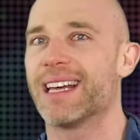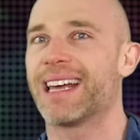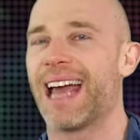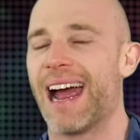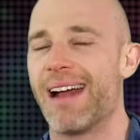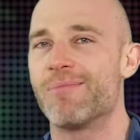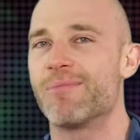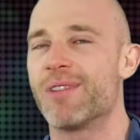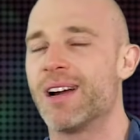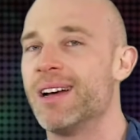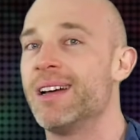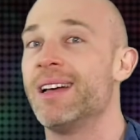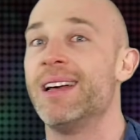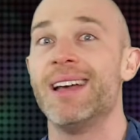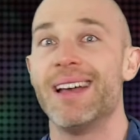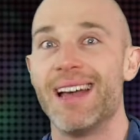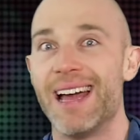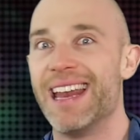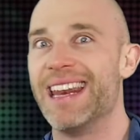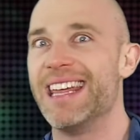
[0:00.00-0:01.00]
camera,
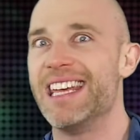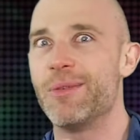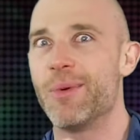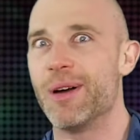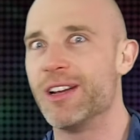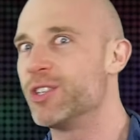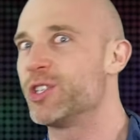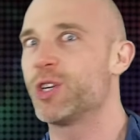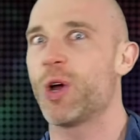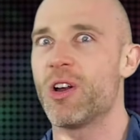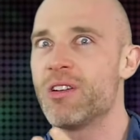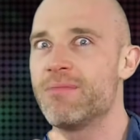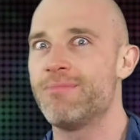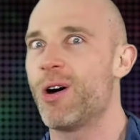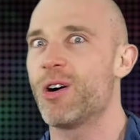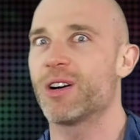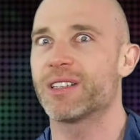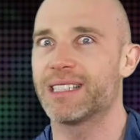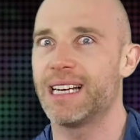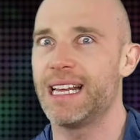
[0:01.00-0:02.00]
and he went, "Jon
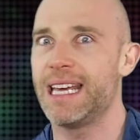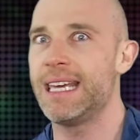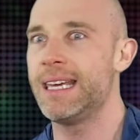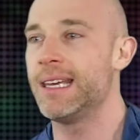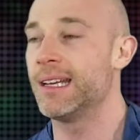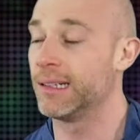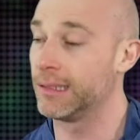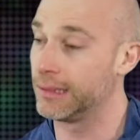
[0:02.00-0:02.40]
Moxley,